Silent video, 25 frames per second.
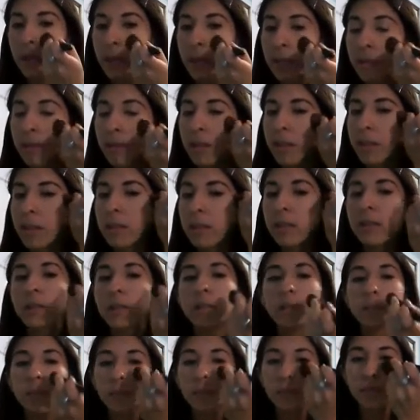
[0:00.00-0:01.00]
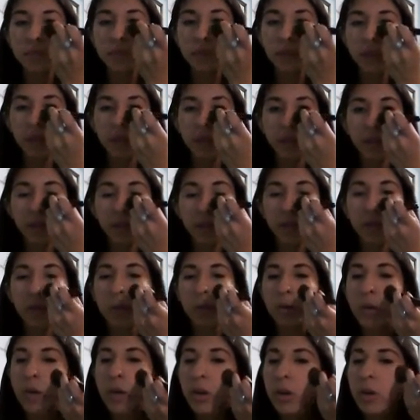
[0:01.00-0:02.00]
kind of like the
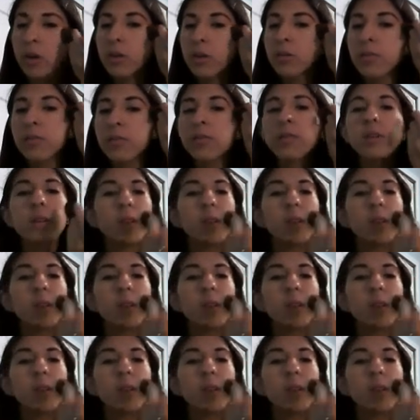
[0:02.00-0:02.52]
little curve.